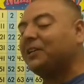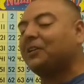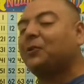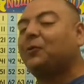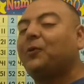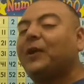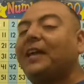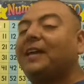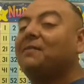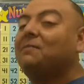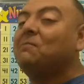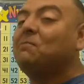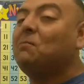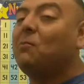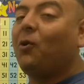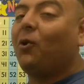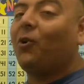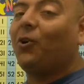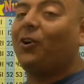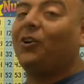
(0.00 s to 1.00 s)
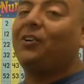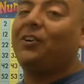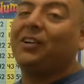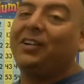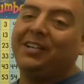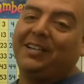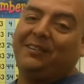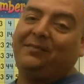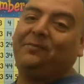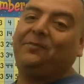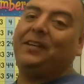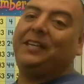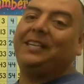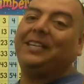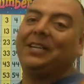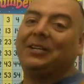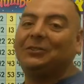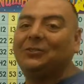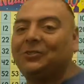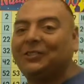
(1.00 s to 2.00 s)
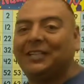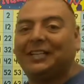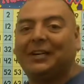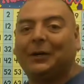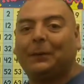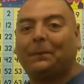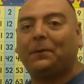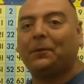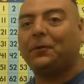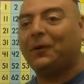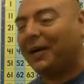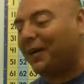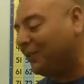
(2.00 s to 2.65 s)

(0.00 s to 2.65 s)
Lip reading: me to create more videos to help you